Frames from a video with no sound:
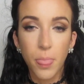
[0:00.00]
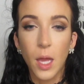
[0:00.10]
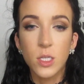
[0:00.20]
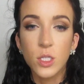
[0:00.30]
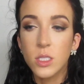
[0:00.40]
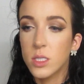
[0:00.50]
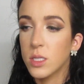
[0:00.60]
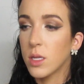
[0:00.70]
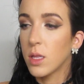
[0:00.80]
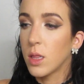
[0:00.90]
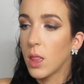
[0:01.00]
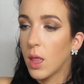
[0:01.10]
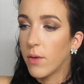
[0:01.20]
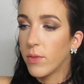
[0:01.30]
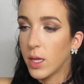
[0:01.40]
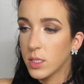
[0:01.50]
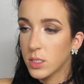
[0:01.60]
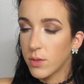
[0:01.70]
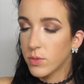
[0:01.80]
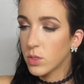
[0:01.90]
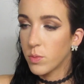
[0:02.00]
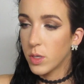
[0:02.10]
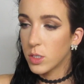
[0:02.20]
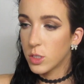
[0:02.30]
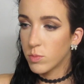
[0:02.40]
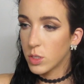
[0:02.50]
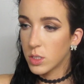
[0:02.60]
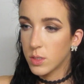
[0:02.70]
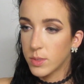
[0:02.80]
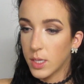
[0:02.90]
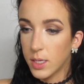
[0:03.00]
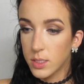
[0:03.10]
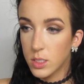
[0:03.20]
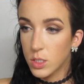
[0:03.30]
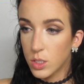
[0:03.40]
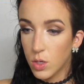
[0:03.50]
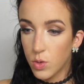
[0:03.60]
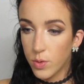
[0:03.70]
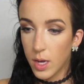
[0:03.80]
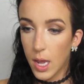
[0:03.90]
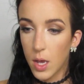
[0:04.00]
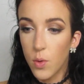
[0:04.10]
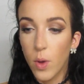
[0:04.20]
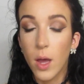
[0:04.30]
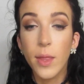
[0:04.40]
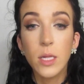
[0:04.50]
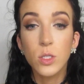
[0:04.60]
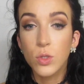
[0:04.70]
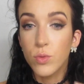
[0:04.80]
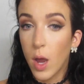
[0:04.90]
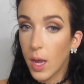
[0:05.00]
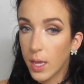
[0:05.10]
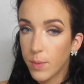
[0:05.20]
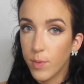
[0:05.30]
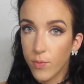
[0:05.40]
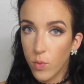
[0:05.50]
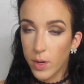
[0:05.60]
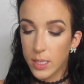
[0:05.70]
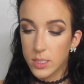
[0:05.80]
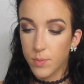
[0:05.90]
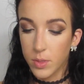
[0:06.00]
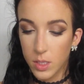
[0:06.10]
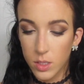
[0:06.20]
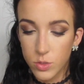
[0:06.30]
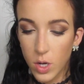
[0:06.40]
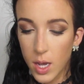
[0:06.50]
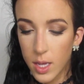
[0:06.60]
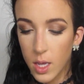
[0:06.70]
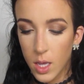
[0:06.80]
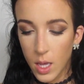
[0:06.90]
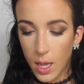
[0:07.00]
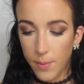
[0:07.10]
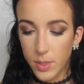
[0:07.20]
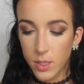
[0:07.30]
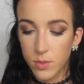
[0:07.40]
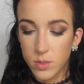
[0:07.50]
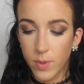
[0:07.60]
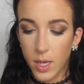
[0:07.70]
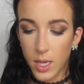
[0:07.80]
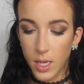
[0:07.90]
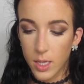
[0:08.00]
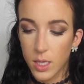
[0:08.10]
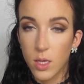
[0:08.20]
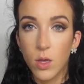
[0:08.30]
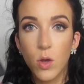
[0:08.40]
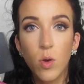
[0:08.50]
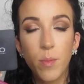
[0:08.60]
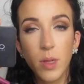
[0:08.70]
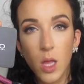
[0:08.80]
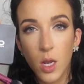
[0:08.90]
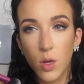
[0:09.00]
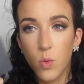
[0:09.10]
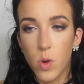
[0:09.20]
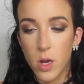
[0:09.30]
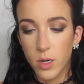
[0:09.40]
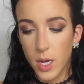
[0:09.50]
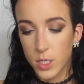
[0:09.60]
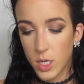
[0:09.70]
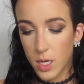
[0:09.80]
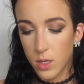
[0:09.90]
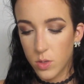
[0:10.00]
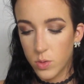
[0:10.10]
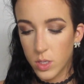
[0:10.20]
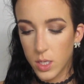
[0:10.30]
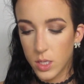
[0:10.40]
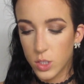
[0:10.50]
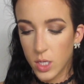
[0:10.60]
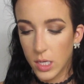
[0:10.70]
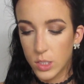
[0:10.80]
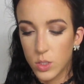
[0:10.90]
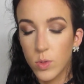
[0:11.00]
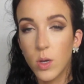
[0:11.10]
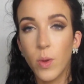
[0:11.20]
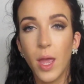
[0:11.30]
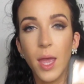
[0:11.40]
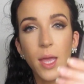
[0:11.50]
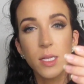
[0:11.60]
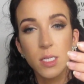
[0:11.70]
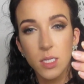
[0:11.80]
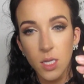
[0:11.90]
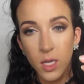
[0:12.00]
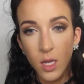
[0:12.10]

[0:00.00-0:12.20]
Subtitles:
I just love that stuff so much. I'm just obsessed. So now, while that's drying, before it gets completely dry, I'm going to use my Kiko Milano water eyeshadow in the shade 208.